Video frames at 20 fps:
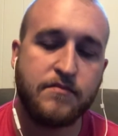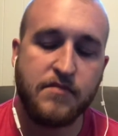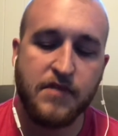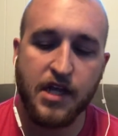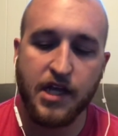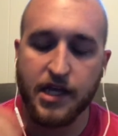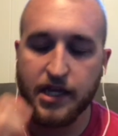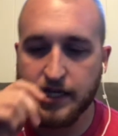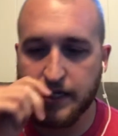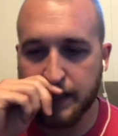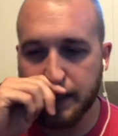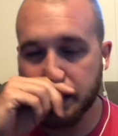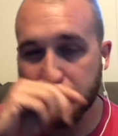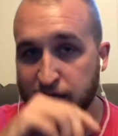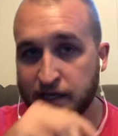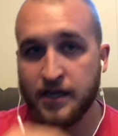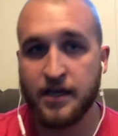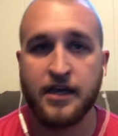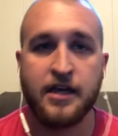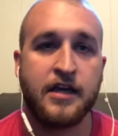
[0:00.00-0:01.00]
and
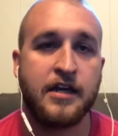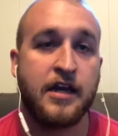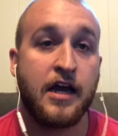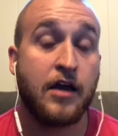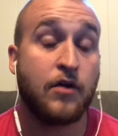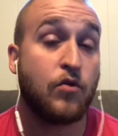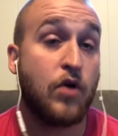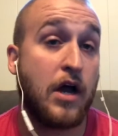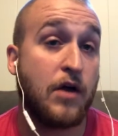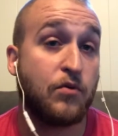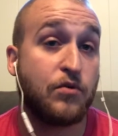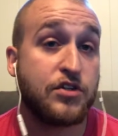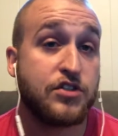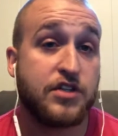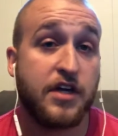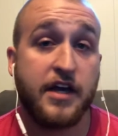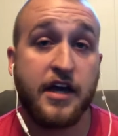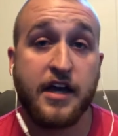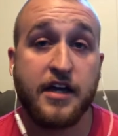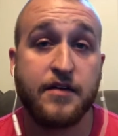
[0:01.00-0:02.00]
I wish
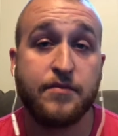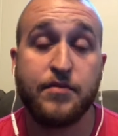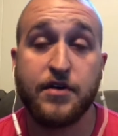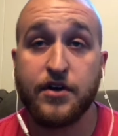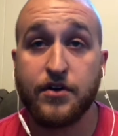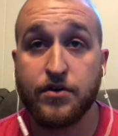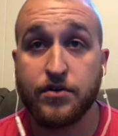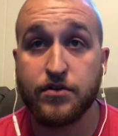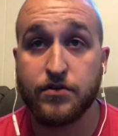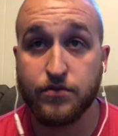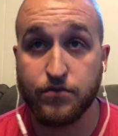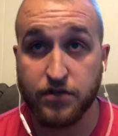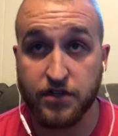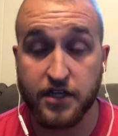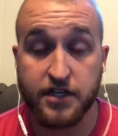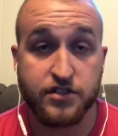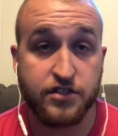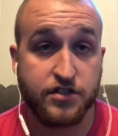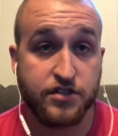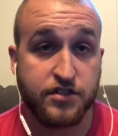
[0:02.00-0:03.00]
I had a better
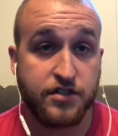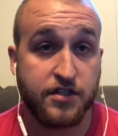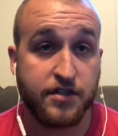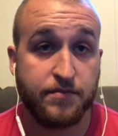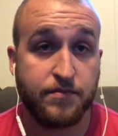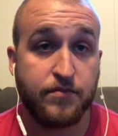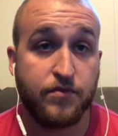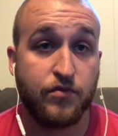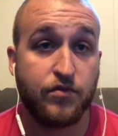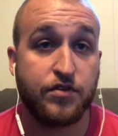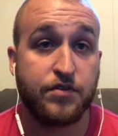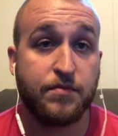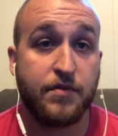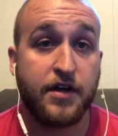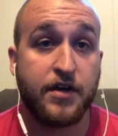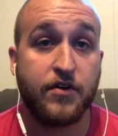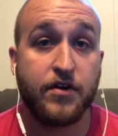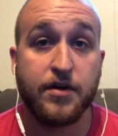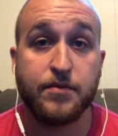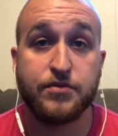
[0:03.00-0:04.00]
relationship with my
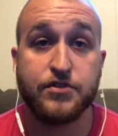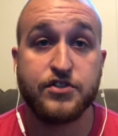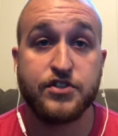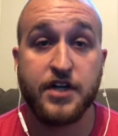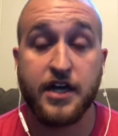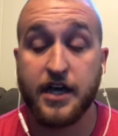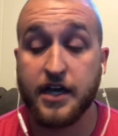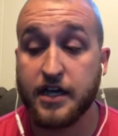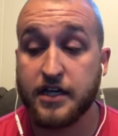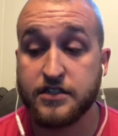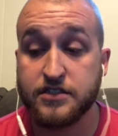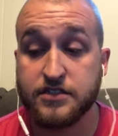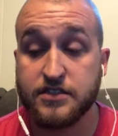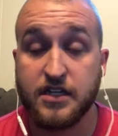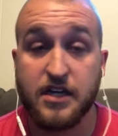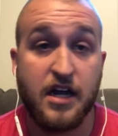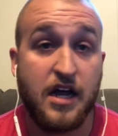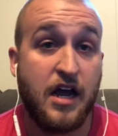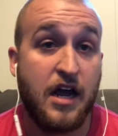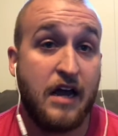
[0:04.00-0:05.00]
grandpa Jack.
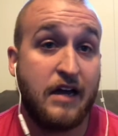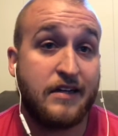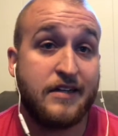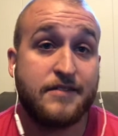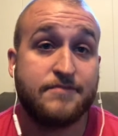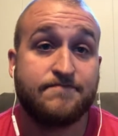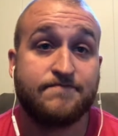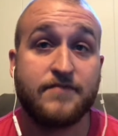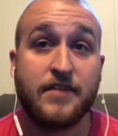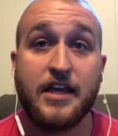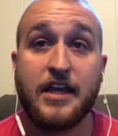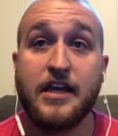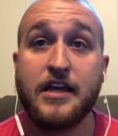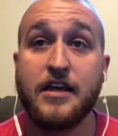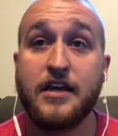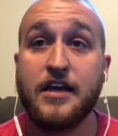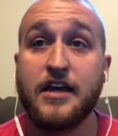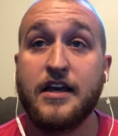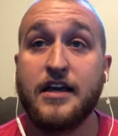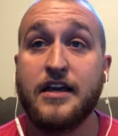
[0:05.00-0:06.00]

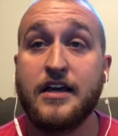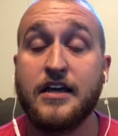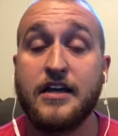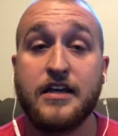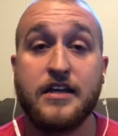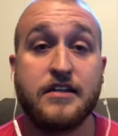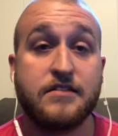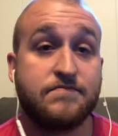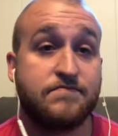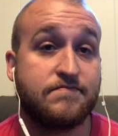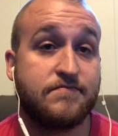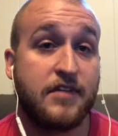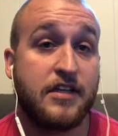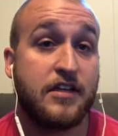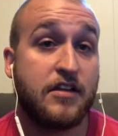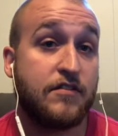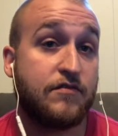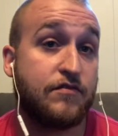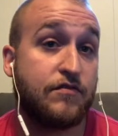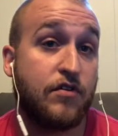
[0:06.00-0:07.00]
He
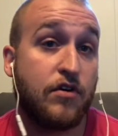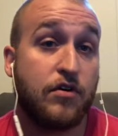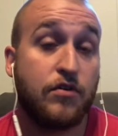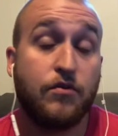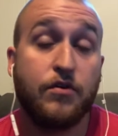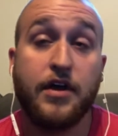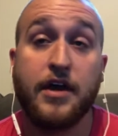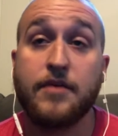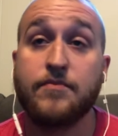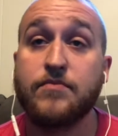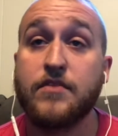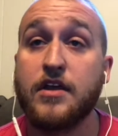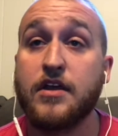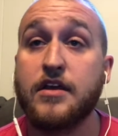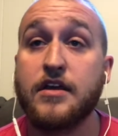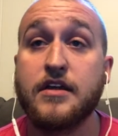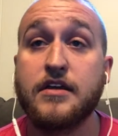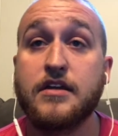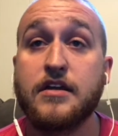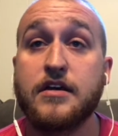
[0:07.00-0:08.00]
lived far away,
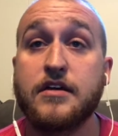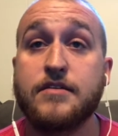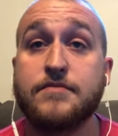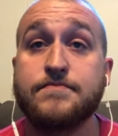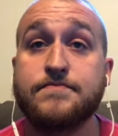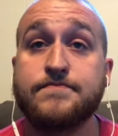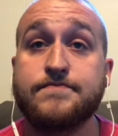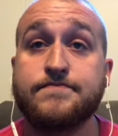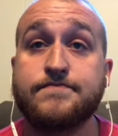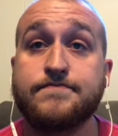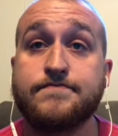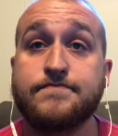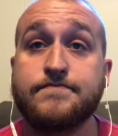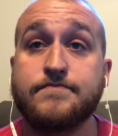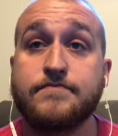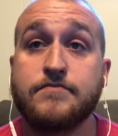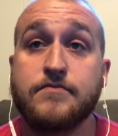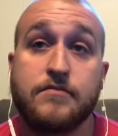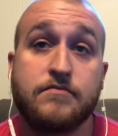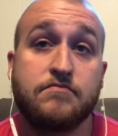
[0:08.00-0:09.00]
and
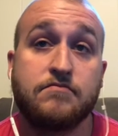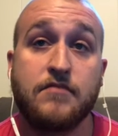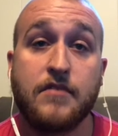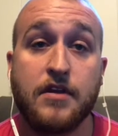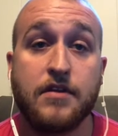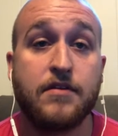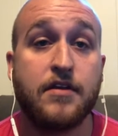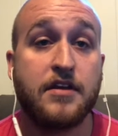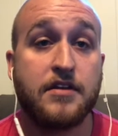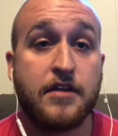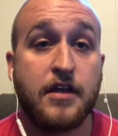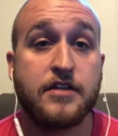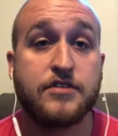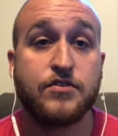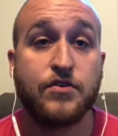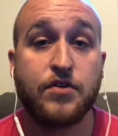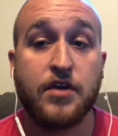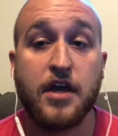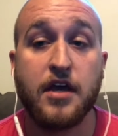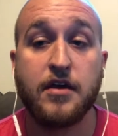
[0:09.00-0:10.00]
that's
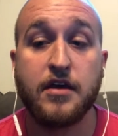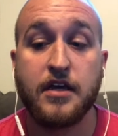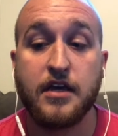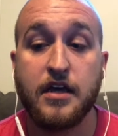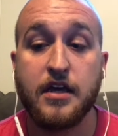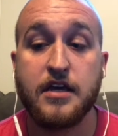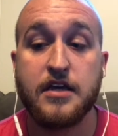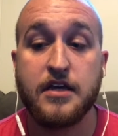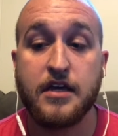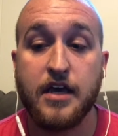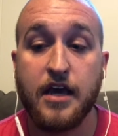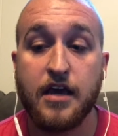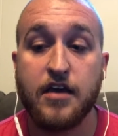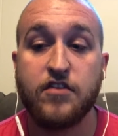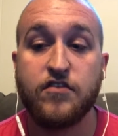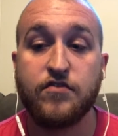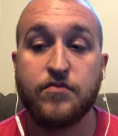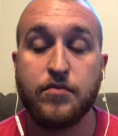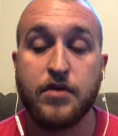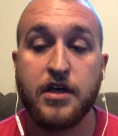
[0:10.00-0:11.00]
okay. He
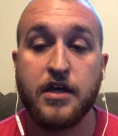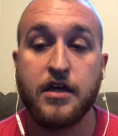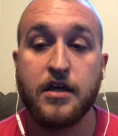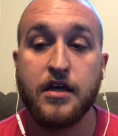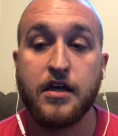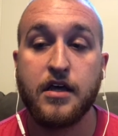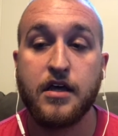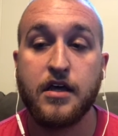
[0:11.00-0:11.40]
gave me